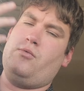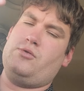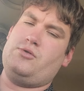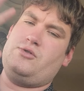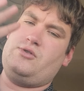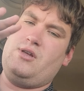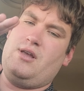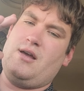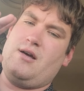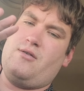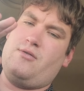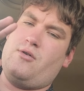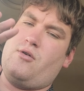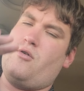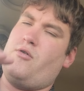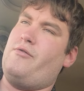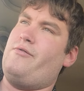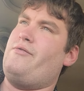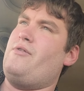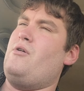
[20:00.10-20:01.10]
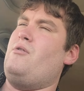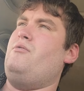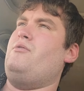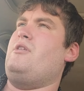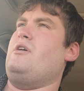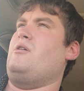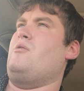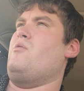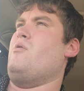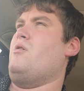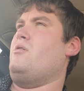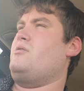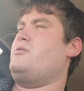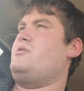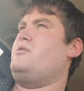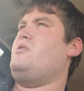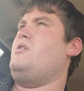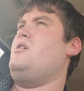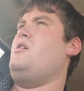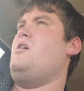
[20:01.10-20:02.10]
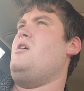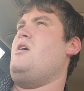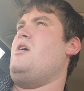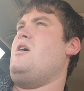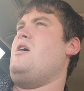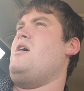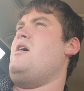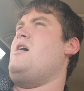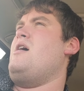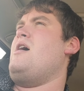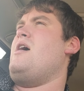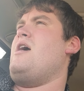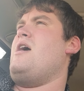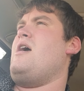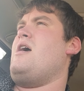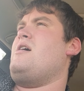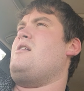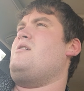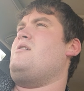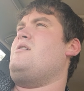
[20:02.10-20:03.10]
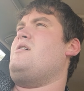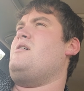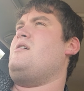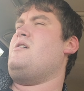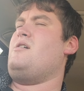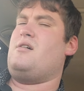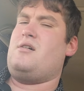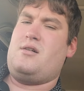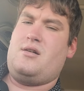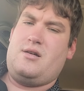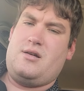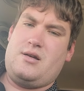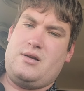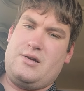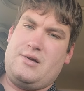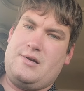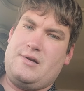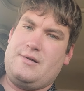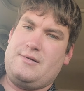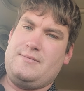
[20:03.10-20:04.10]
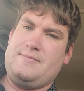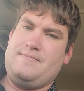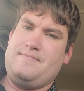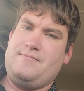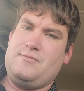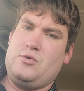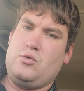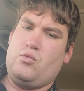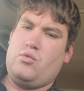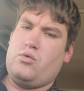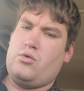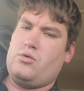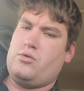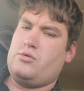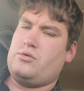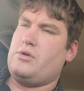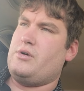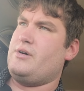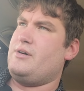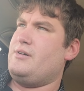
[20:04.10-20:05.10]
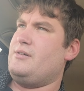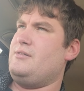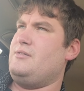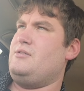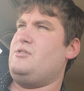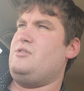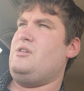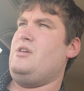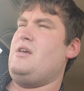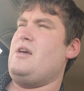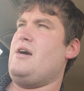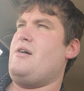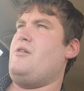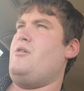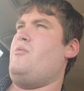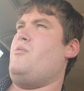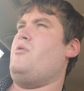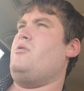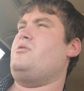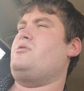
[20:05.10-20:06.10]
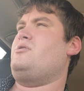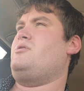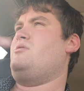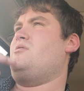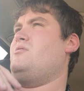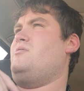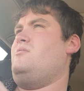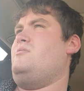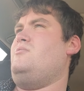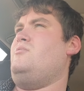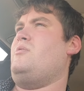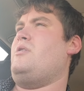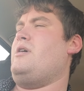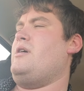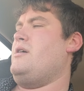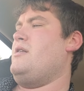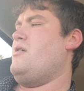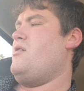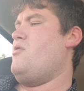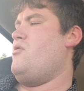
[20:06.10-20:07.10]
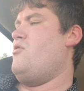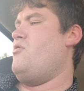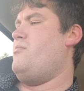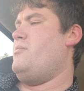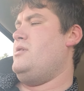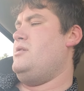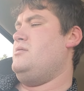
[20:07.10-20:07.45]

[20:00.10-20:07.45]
We'll see how the whole phone thing works. And we'll see how it works when I get home.